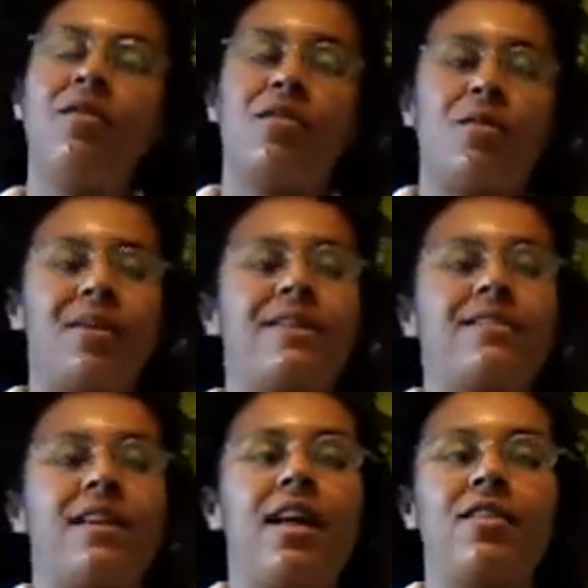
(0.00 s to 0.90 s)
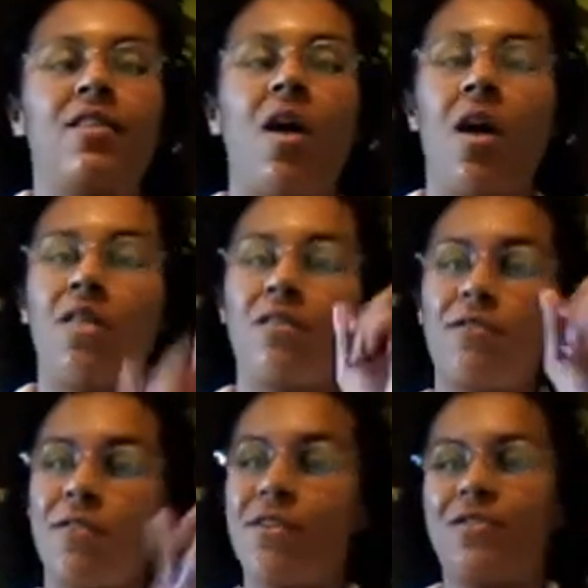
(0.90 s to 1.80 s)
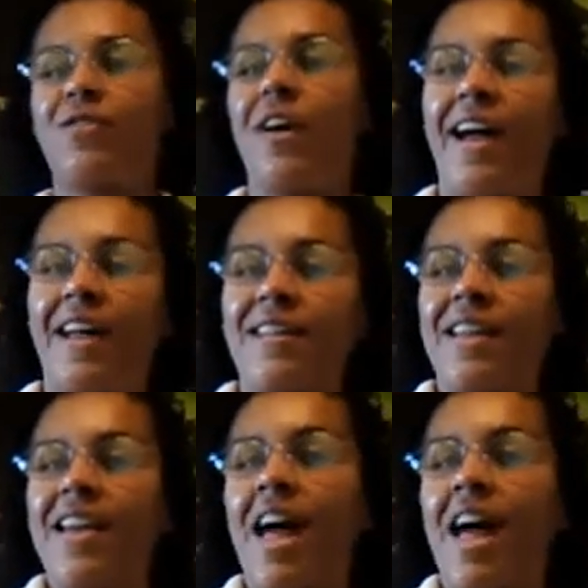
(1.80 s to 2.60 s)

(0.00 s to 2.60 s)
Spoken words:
for the written test on the first try.